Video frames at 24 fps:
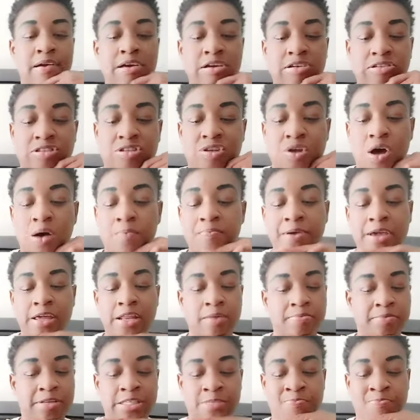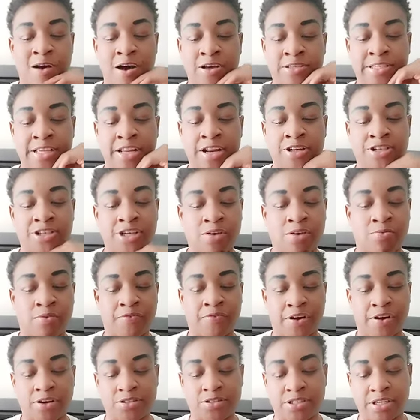So I'm picking up this boss energy in the
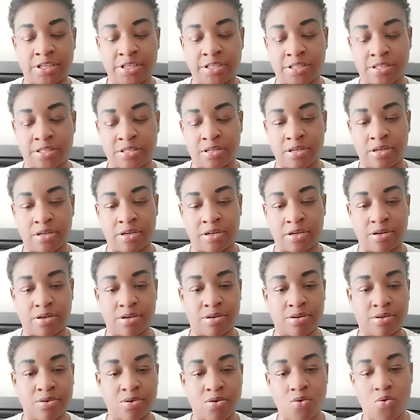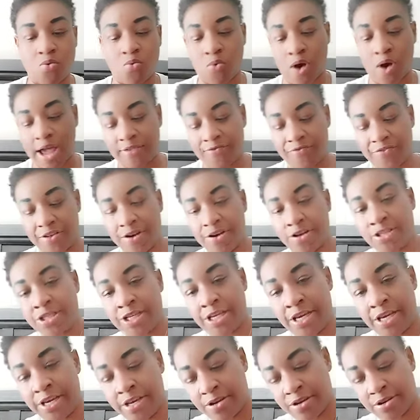reverse is the wife energy
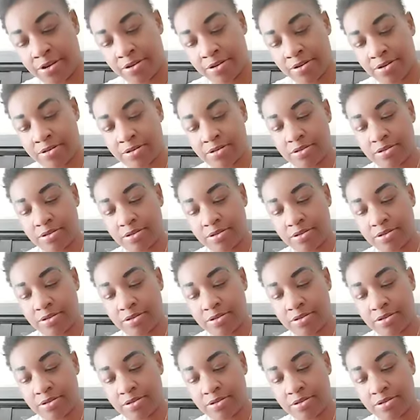here.